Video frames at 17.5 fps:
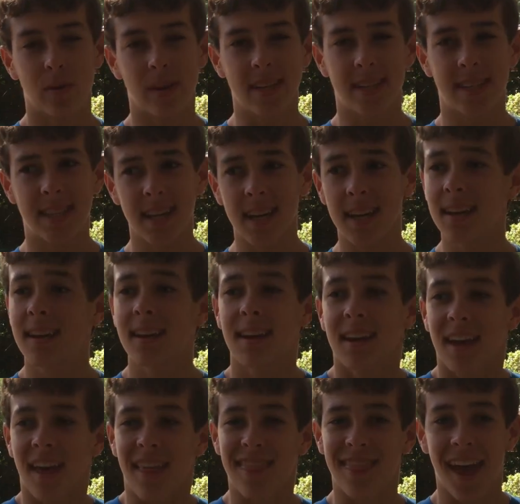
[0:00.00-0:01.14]
You can see
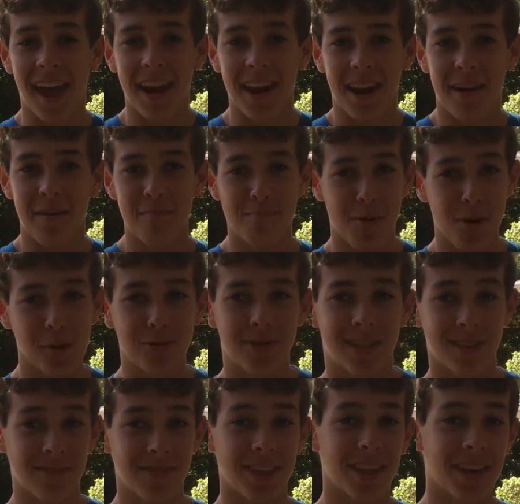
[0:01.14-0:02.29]
that
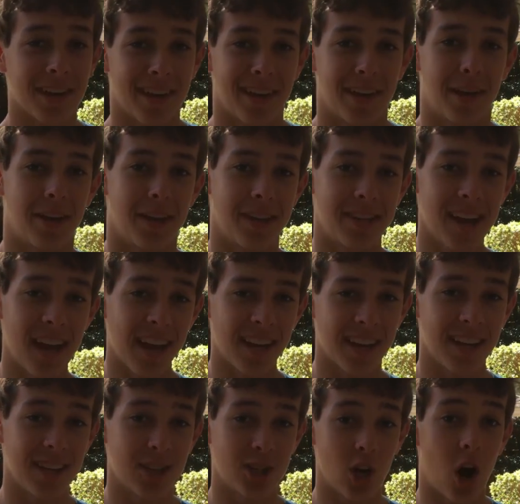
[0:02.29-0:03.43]
most of the
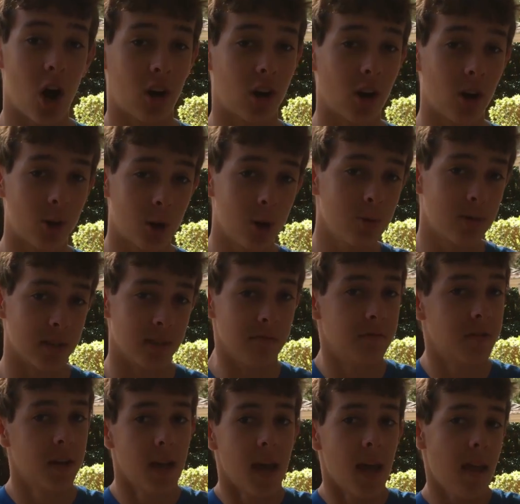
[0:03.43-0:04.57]
data is not
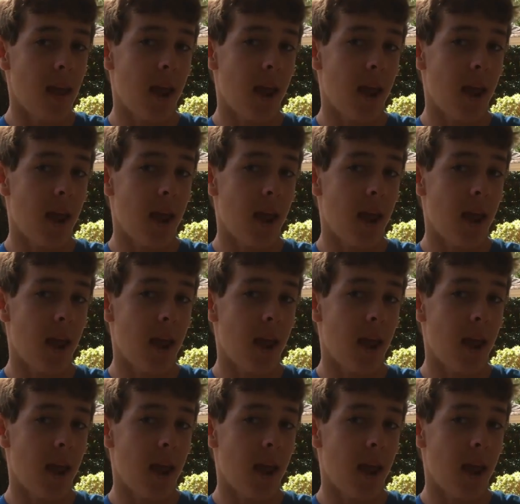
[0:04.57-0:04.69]
conclusive,